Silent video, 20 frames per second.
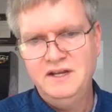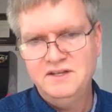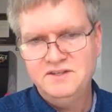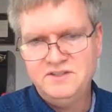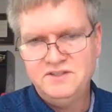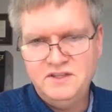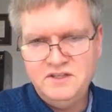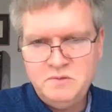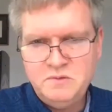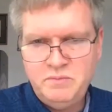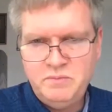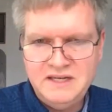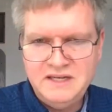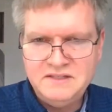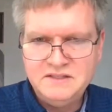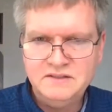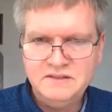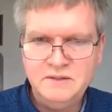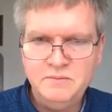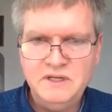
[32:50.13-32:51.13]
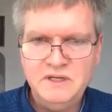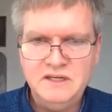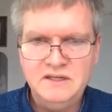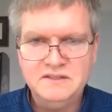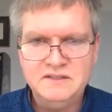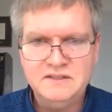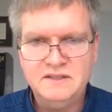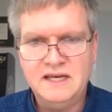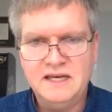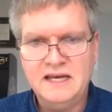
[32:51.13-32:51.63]
So this basically
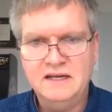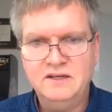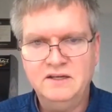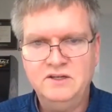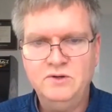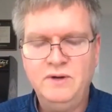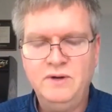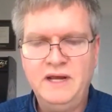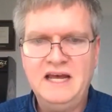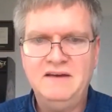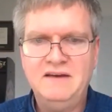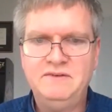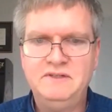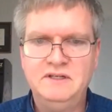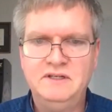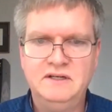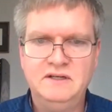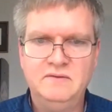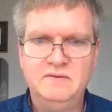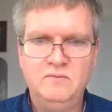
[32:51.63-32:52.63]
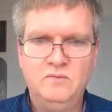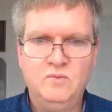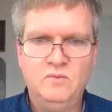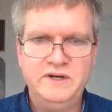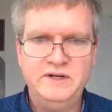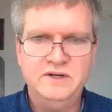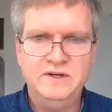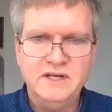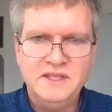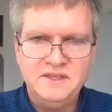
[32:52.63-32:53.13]
means that you have to,
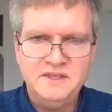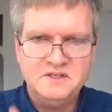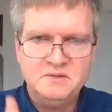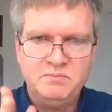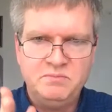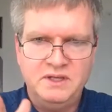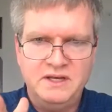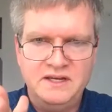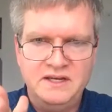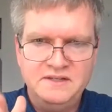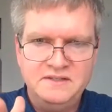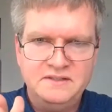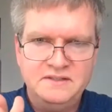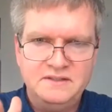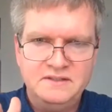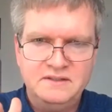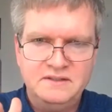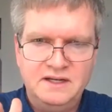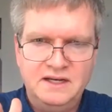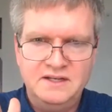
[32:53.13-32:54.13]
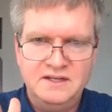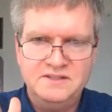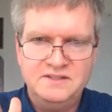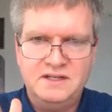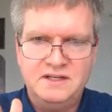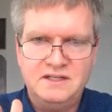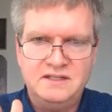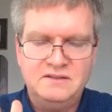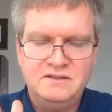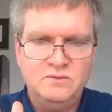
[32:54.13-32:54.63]
when you're in this place, and it's
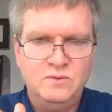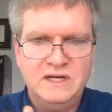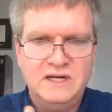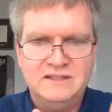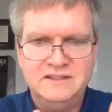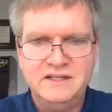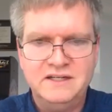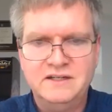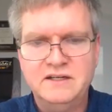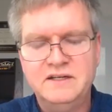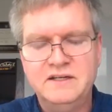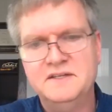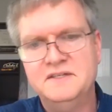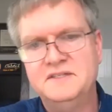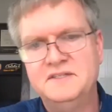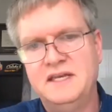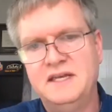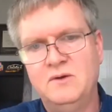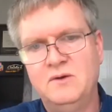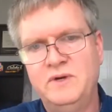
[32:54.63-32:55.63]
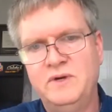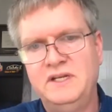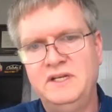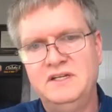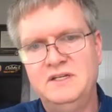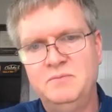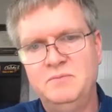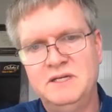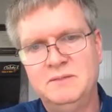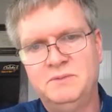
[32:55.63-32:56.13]
all well and good to say we
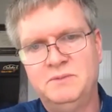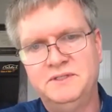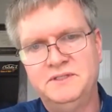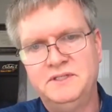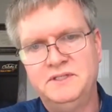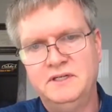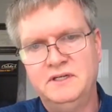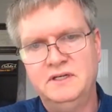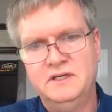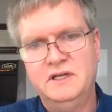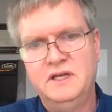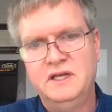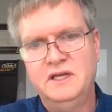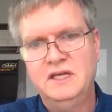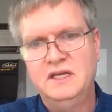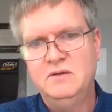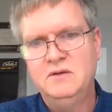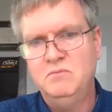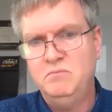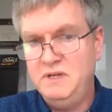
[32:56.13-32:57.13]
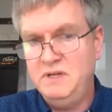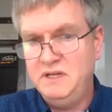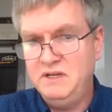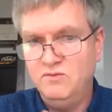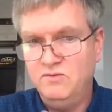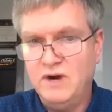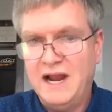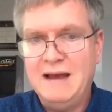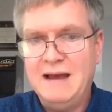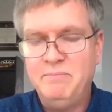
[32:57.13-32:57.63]
need to be able to be
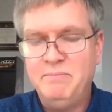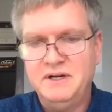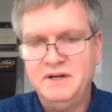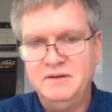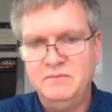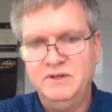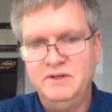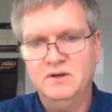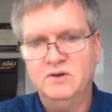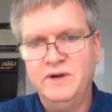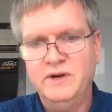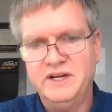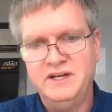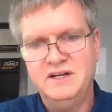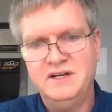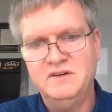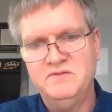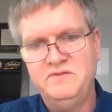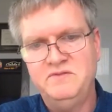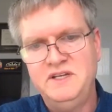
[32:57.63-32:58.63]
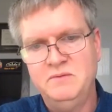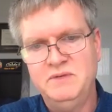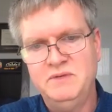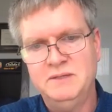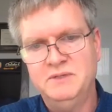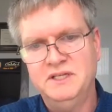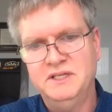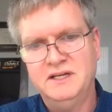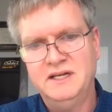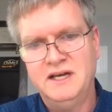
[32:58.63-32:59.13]
rapid, quick on our feet, be
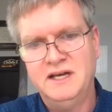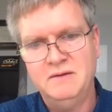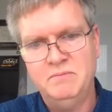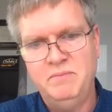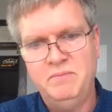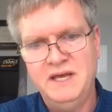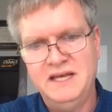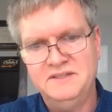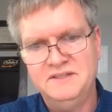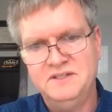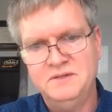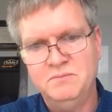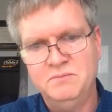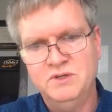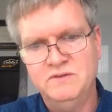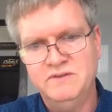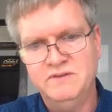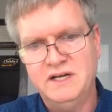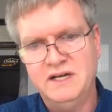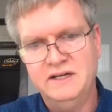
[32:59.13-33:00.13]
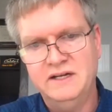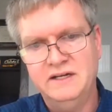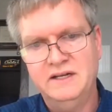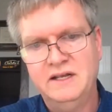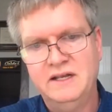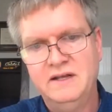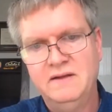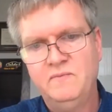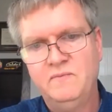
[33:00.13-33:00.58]
able to cut bets and move on.